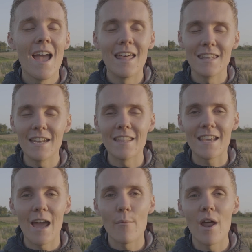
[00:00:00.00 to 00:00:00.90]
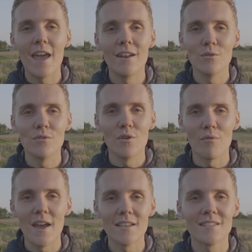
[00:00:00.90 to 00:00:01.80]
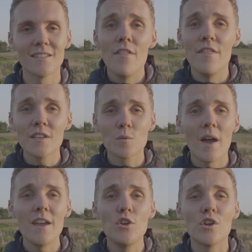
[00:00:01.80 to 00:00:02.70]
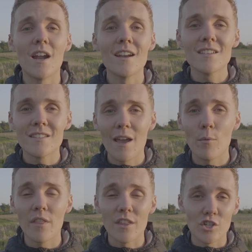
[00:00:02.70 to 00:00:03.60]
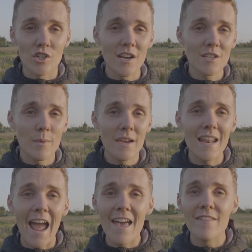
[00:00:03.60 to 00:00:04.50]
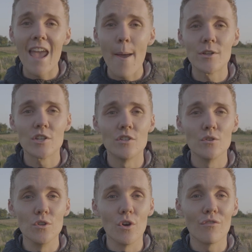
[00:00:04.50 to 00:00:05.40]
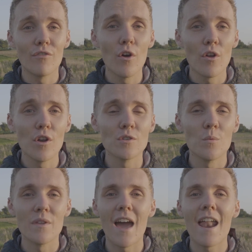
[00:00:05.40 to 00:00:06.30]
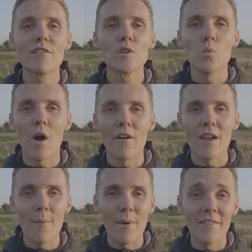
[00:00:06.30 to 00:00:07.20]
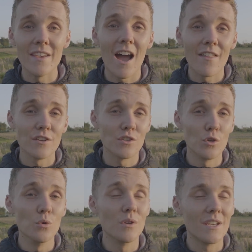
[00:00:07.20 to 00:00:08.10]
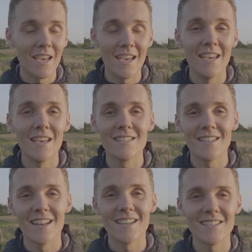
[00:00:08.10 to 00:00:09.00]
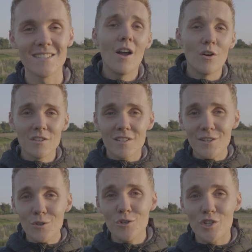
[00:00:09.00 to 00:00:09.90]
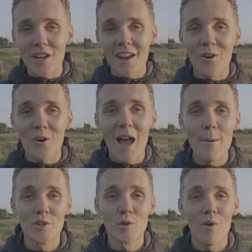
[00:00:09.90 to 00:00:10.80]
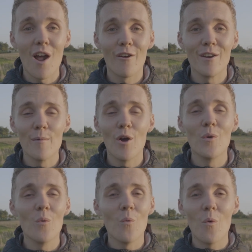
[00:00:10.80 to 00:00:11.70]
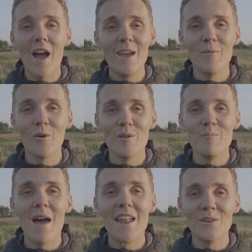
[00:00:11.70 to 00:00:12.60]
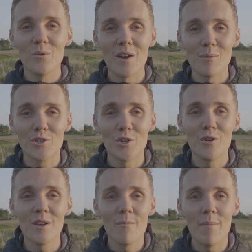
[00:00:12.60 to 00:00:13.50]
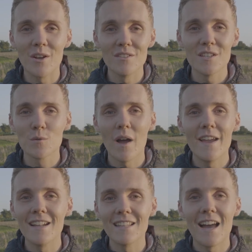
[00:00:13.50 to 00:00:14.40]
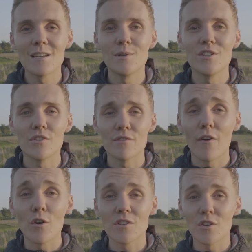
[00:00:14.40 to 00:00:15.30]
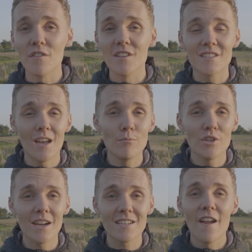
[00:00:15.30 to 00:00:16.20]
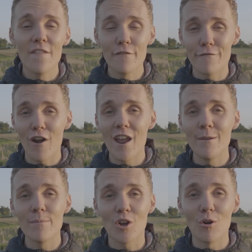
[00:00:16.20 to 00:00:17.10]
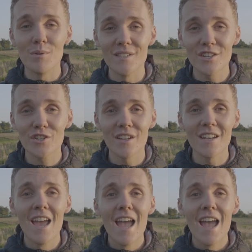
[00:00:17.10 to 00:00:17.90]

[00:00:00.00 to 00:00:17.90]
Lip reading: and letting the camera handle the rest. This way you can understand what the shutter speed and the aperture do to your photos without having to worry about the other two key settings. I honestly use shutter or aperture priority mode way more than manual when I'm shooting because this way it allows me to just focus on the subject, the frame, the composition,